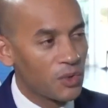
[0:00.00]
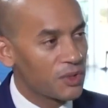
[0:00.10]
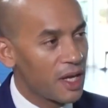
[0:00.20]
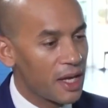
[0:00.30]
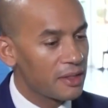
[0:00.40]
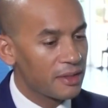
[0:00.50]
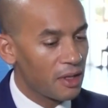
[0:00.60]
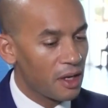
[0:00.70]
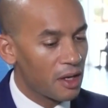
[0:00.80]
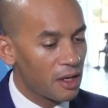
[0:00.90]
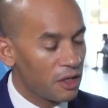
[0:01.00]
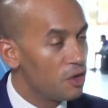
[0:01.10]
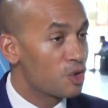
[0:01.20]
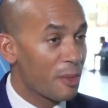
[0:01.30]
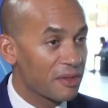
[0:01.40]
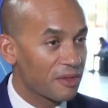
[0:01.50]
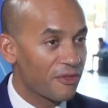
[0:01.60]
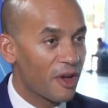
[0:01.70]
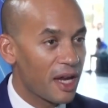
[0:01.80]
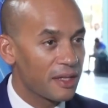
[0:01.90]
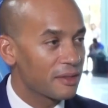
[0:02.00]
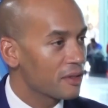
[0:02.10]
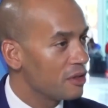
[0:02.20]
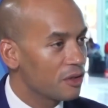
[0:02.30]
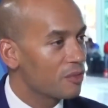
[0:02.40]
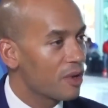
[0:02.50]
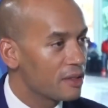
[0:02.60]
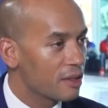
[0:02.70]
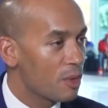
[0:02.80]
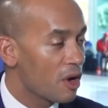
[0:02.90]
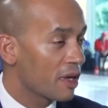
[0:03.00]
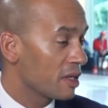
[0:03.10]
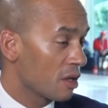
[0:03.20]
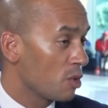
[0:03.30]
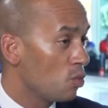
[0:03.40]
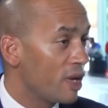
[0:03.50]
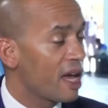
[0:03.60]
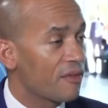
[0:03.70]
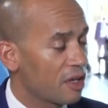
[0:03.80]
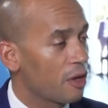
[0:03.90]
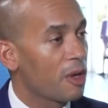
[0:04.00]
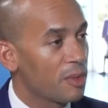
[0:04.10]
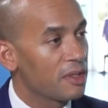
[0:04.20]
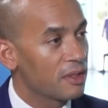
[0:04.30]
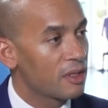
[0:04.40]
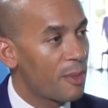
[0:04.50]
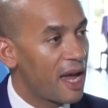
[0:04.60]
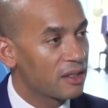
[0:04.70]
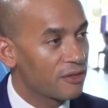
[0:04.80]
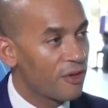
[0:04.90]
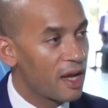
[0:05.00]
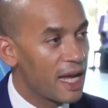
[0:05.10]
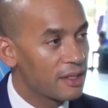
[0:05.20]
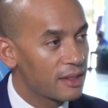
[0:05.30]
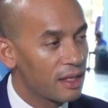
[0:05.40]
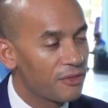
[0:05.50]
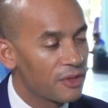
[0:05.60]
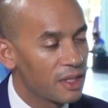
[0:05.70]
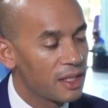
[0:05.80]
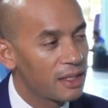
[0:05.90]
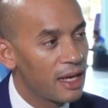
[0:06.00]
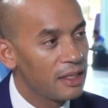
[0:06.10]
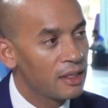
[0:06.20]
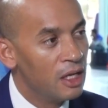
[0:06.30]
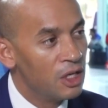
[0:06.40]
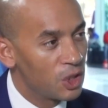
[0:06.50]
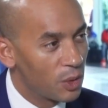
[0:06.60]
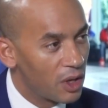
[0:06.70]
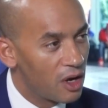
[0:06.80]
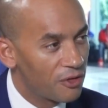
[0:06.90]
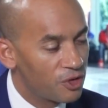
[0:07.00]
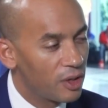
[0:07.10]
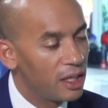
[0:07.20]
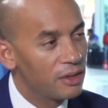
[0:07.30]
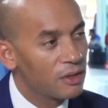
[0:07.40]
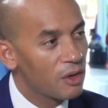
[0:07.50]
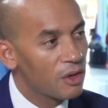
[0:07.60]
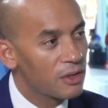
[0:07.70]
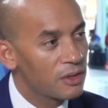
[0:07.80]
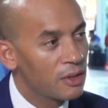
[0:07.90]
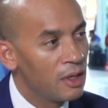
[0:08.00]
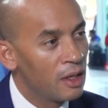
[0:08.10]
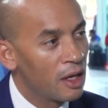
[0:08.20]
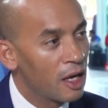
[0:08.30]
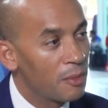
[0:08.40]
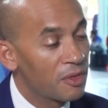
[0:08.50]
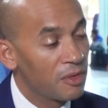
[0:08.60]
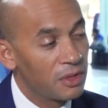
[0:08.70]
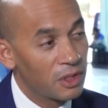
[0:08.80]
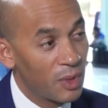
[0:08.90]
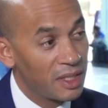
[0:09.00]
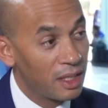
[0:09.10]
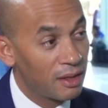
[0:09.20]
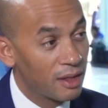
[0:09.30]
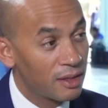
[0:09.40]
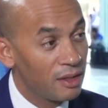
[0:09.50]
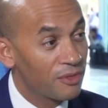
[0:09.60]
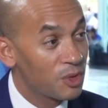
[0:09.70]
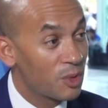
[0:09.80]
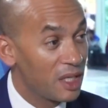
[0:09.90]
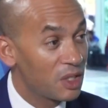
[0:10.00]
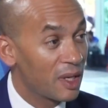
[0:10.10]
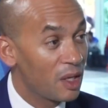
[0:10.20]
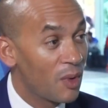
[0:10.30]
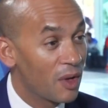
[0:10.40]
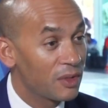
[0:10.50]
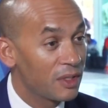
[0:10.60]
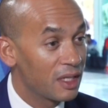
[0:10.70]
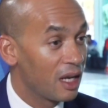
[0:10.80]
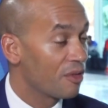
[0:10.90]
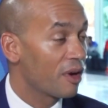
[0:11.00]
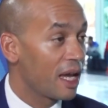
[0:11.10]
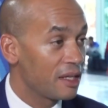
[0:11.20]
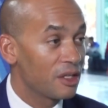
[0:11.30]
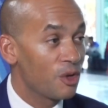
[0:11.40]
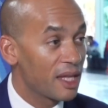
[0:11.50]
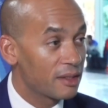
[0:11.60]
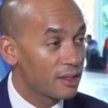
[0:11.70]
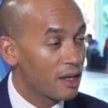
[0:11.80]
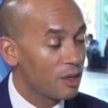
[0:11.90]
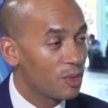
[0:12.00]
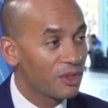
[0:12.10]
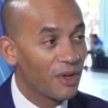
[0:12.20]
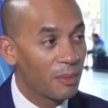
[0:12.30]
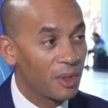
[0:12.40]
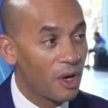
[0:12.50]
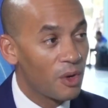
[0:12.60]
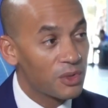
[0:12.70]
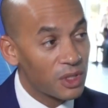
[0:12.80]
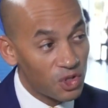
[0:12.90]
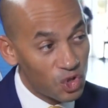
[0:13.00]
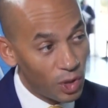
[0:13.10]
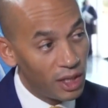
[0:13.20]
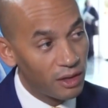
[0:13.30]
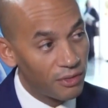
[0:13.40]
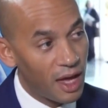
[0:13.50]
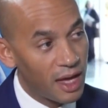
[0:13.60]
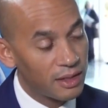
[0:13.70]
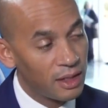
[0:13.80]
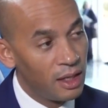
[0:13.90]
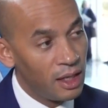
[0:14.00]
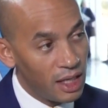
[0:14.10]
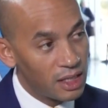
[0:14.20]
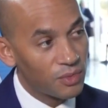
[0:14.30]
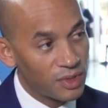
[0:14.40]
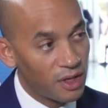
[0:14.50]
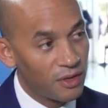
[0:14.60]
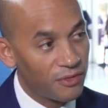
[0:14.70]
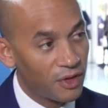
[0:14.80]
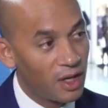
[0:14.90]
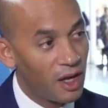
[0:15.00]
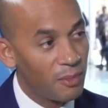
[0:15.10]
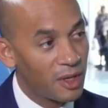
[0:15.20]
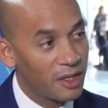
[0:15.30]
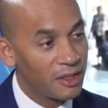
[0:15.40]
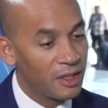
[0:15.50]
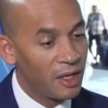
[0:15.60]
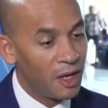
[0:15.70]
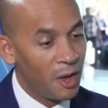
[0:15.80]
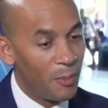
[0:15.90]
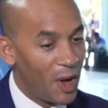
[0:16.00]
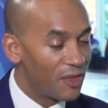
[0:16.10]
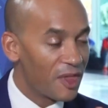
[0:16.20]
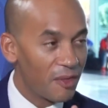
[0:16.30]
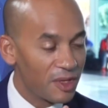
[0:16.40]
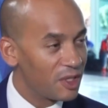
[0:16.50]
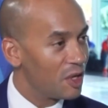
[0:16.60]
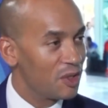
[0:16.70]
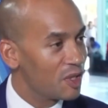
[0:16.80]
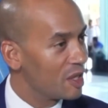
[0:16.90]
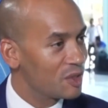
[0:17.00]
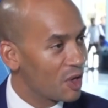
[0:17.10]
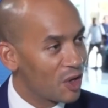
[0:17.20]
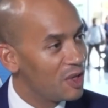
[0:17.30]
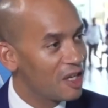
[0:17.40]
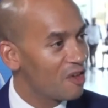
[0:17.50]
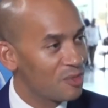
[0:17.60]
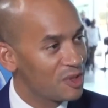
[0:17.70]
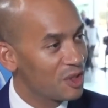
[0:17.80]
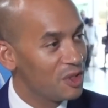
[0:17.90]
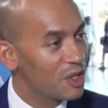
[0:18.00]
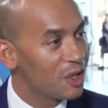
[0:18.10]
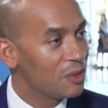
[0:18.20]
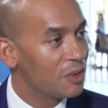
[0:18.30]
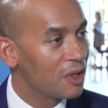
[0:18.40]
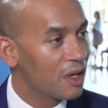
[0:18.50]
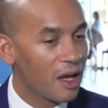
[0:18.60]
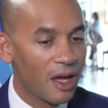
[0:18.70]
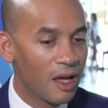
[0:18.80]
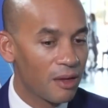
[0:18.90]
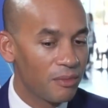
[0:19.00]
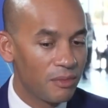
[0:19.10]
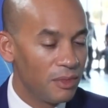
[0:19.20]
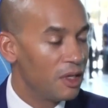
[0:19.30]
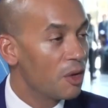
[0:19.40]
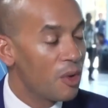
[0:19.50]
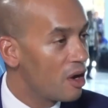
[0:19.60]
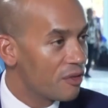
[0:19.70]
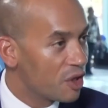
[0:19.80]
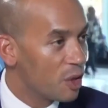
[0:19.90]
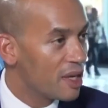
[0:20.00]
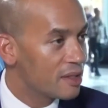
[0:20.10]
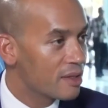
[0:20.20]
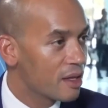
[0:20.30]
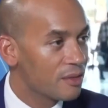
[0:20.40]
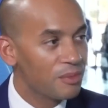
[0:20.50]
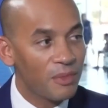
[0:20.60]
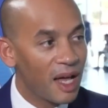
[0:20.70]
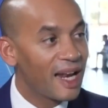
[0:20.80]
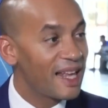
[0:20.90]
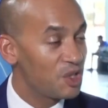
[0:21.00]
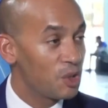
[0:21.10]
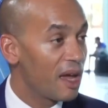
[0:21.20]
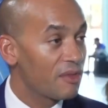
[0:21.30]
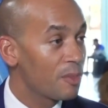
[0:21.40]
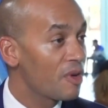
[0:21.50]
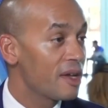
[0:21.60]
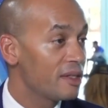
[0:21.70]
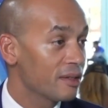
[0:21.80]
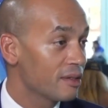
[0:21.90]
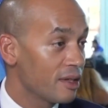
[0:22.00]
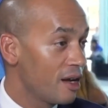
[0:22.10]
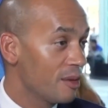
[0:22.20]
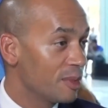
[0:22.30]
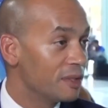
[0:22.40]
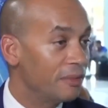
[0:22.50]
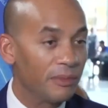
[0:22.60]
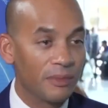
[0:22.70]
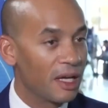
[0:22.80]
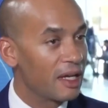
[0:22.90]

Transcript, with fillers: course, there's a huge amount of finance that you can raise in markets. I mean, we have a commitment as a bank to finance and facilitate $2.5 trillion um, through to 2030 from 2021 to deliver against the UN Sustainable Development Goals, and a trillion of that is reserved for climate. But there are certain things that only governments can do. Um, you know, our view is that unless you have a price on carbon,